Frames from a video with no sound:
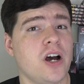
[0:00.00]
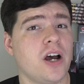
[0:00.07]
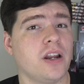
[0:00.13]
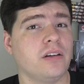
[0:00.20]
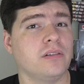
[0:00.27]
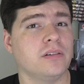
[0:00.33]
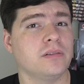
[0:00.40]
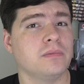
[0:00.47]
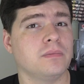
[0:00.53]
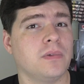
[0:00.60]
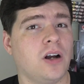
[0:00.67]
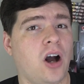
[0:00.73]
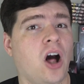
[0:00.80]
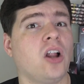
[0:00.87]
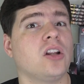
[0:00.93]
done
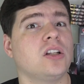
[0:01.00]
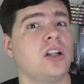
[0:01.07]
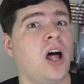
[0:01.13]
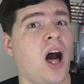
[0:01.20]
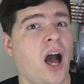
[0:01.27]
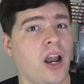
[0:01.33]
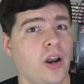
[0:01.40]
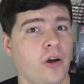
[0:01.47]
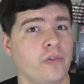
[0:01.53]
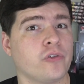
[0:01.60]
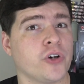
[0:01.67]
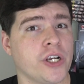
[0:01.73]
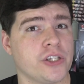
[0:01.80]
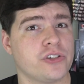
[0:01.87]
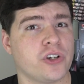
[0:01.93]
a lot
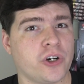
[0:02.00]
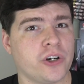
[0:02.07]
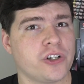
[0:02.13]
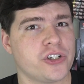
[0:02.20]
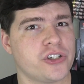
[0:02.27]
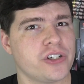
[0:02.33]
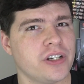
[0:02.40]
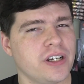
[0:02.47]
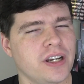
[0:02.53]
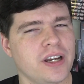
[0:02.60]
of research,